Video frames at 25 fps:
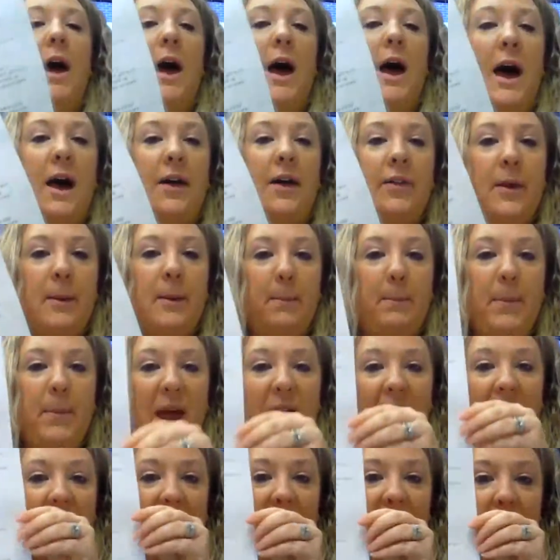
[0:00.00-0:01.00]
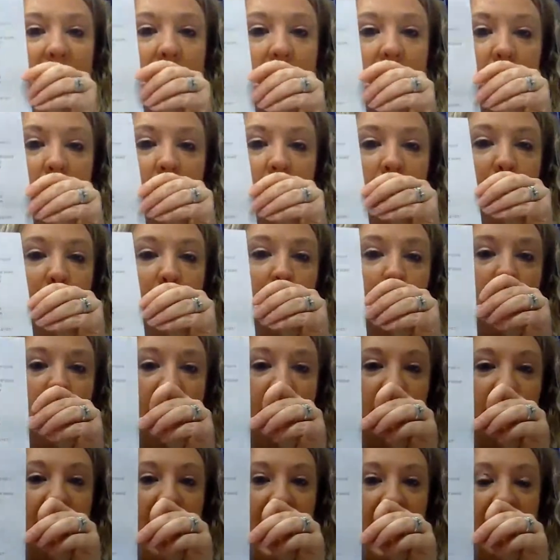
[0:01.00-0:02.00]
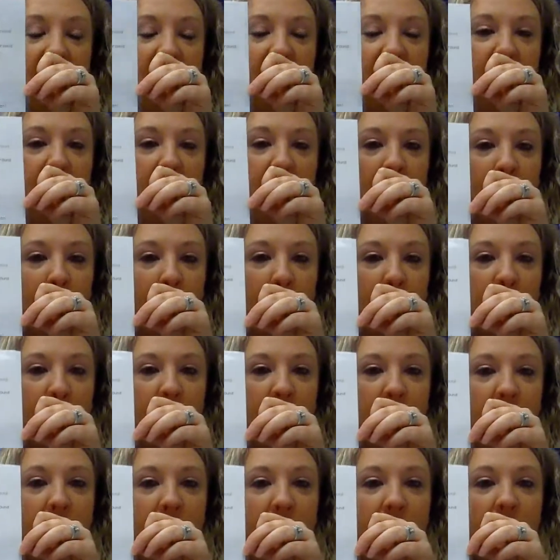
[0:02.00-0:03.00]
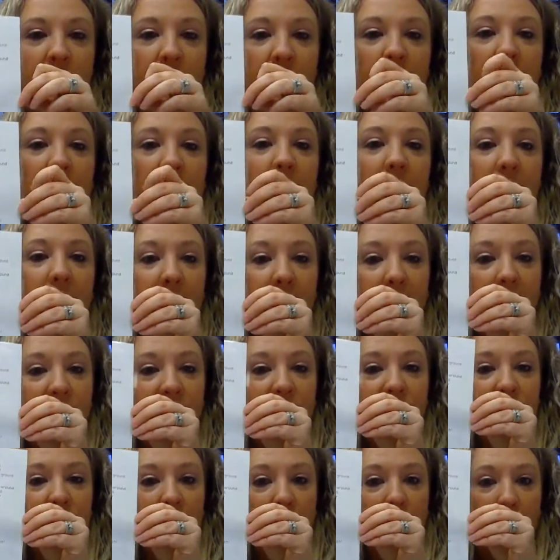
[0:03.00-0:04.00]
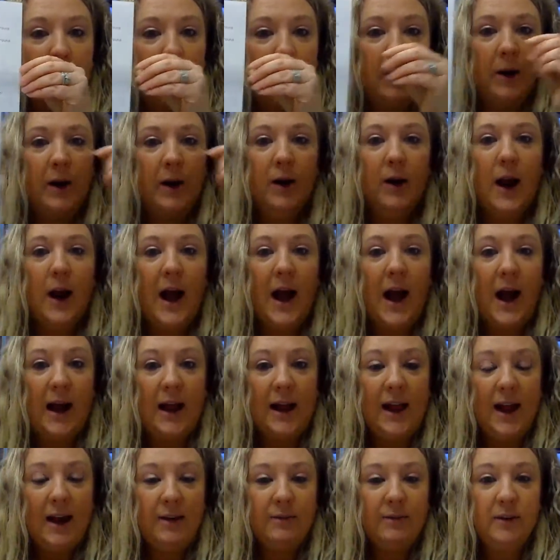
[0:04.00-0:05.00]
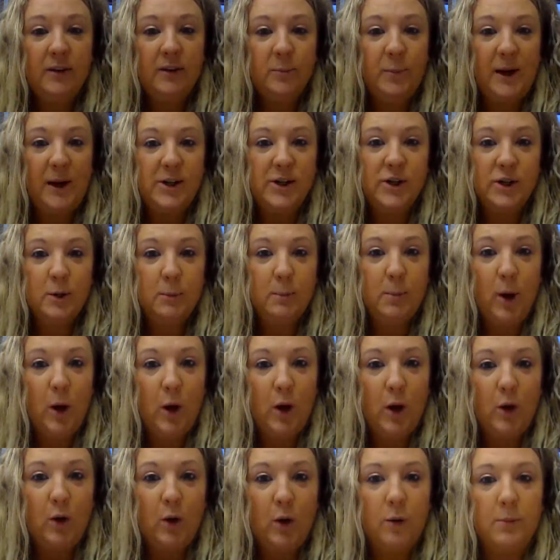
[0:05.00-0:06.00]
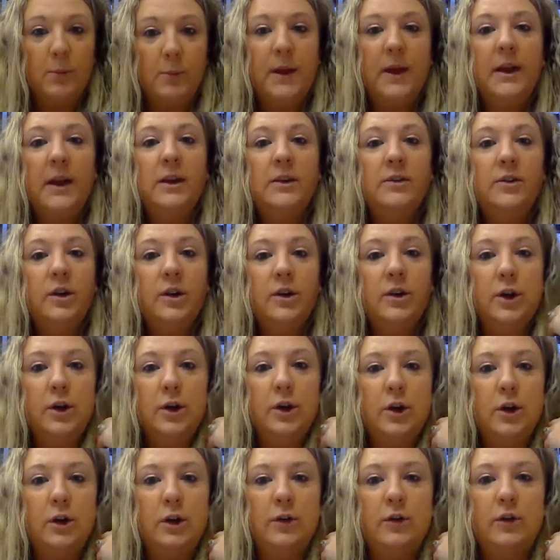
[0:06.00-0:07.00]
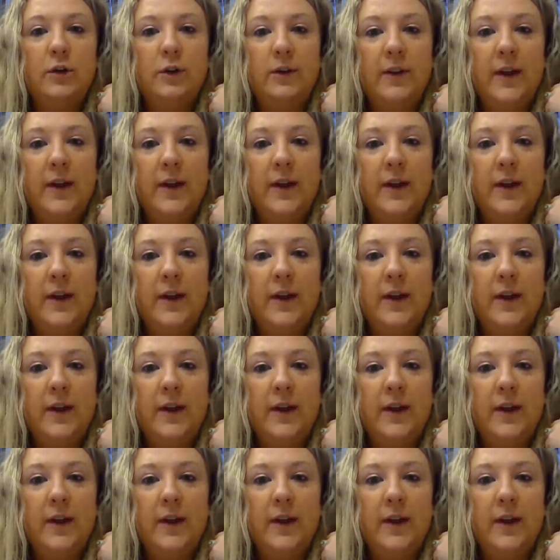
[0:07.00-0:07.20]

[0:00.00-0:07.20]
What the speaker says: On the back, you will find the numbers. Each number, I have a special poem to learn so